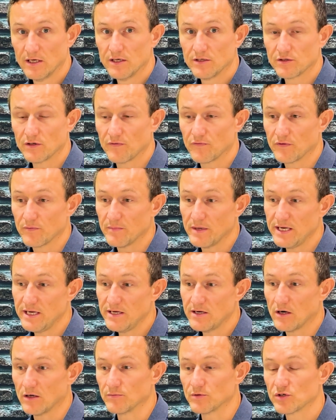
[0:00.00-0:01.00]
So for
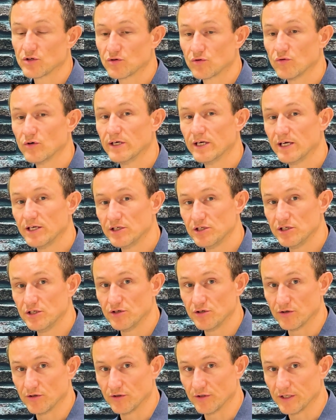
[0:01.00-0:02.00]
me, I'm storing energy
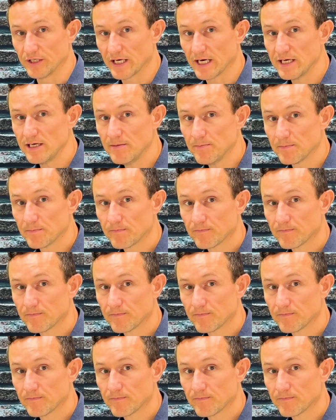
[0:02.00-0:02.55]
during the day.